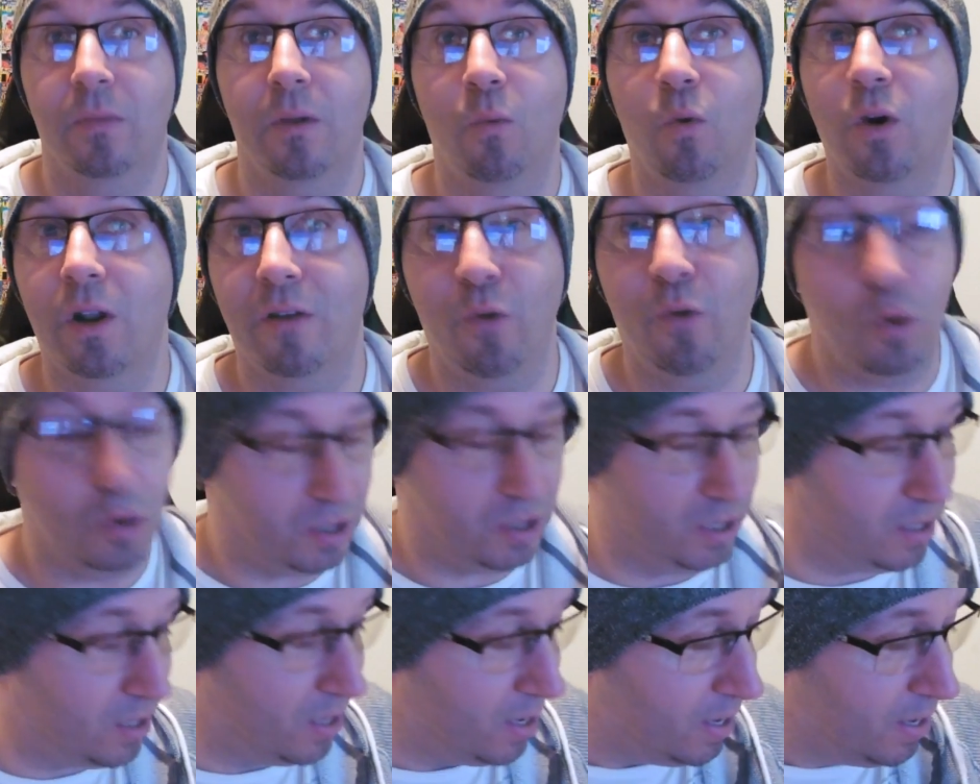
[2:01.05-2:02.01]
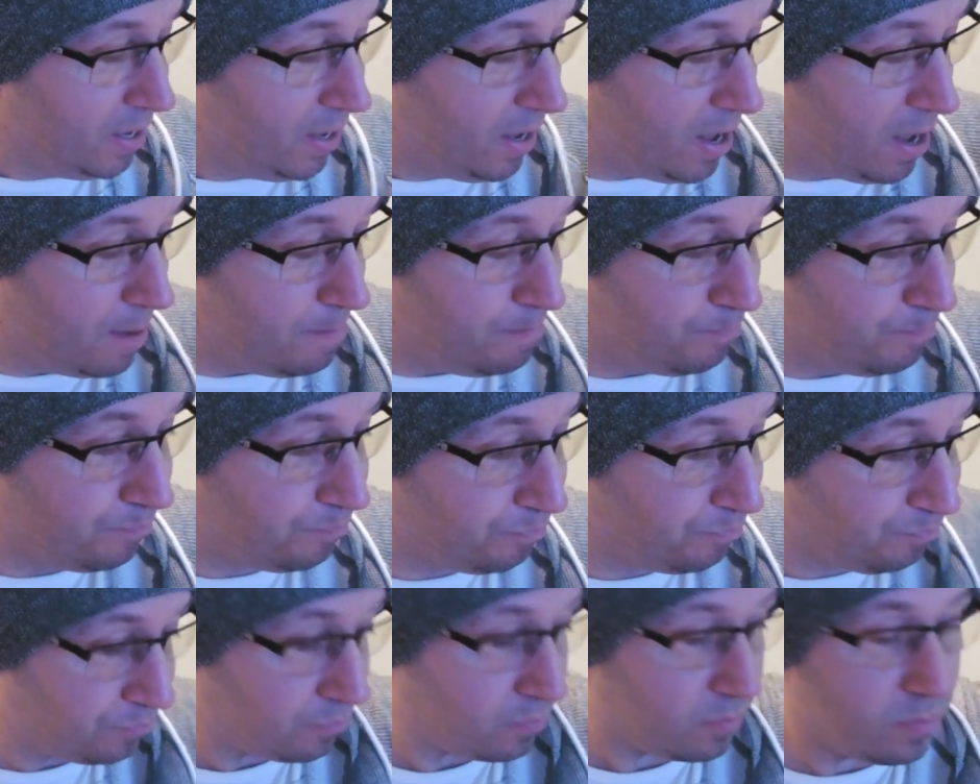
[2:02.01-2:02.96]
what I've ordered.
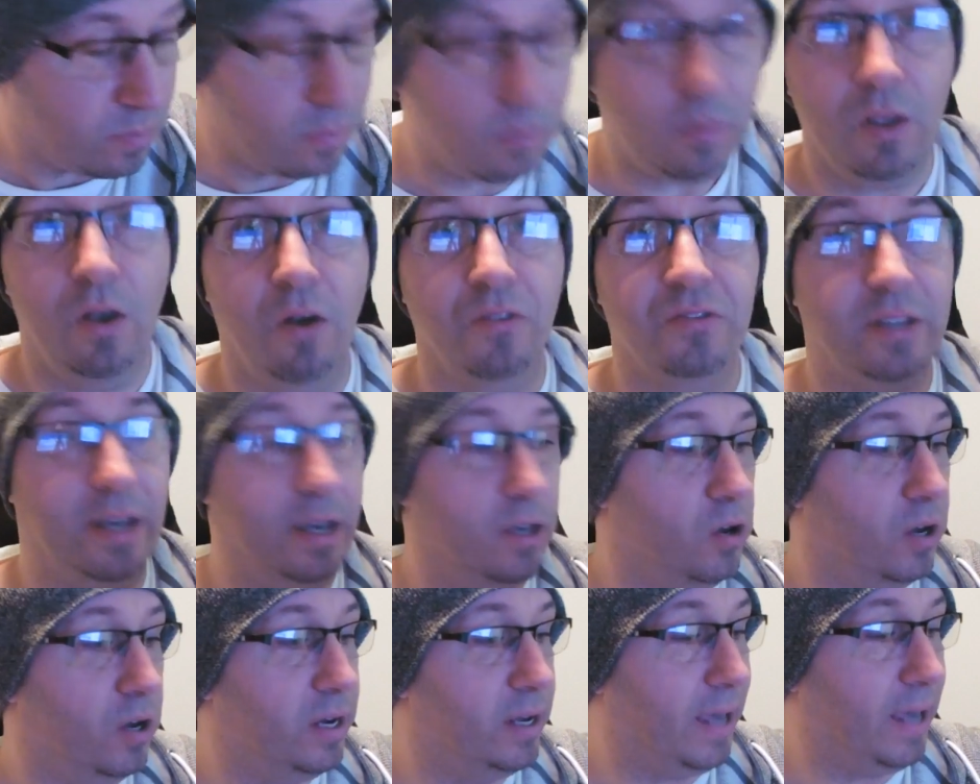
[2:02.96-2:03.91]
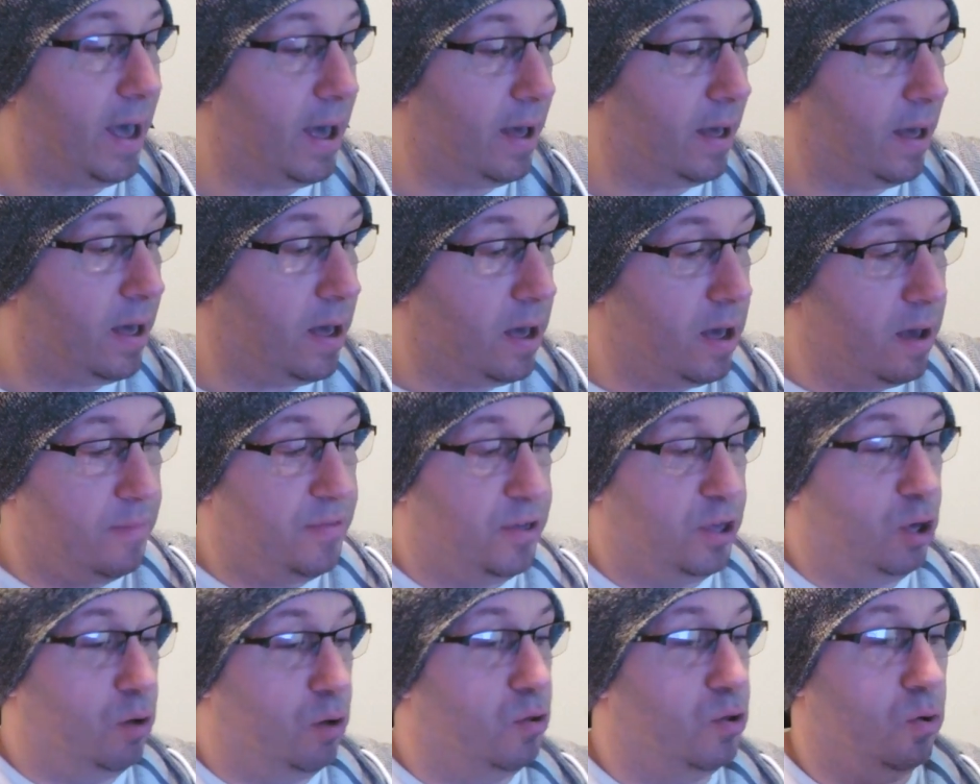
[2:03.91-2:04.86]
Obviously you're going to get
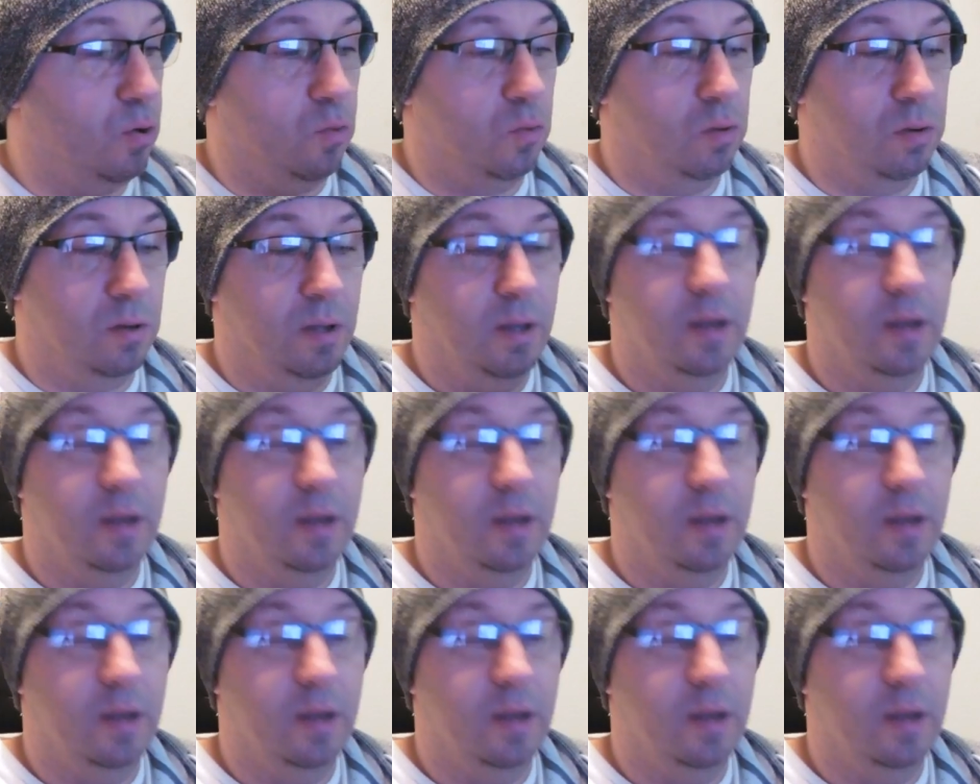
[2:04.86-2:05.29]
the usual